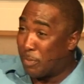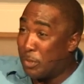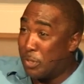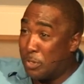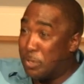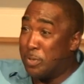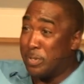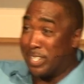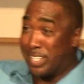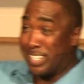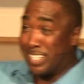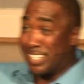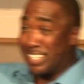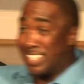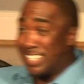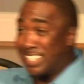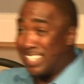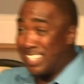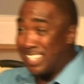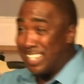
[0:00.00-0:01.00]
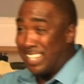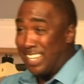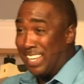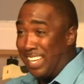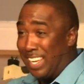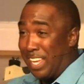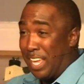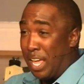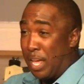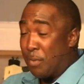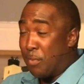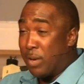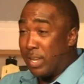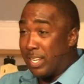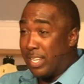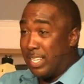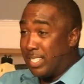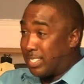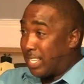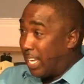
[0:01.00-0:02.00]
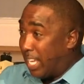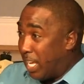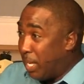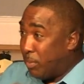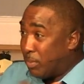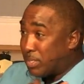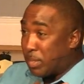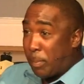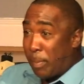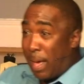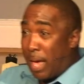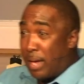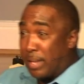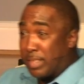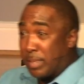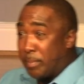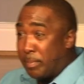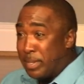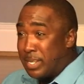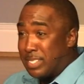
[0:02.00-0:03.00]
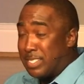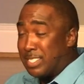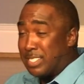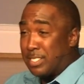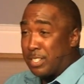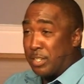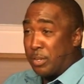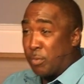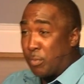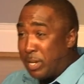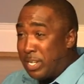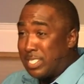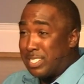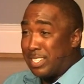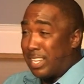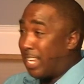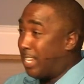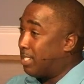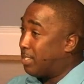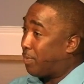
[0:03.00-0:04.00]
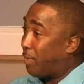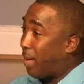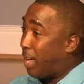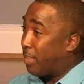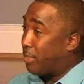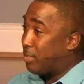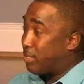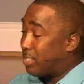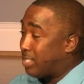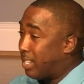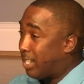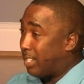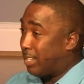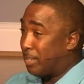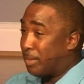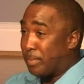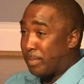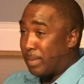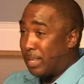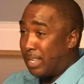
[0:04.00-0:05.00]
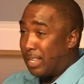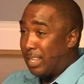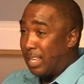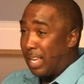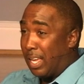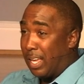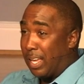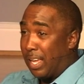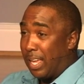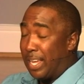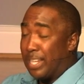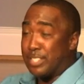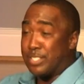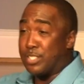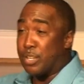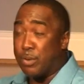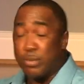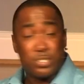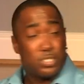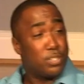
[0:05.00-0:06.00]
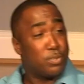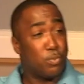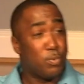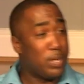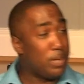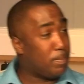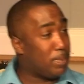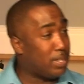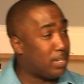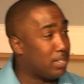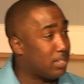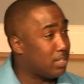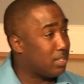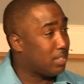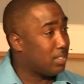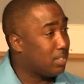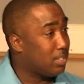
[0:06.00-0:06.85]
him for doing it. And what did he say? He was about the business and the reason that his Father sent him. And so should we be.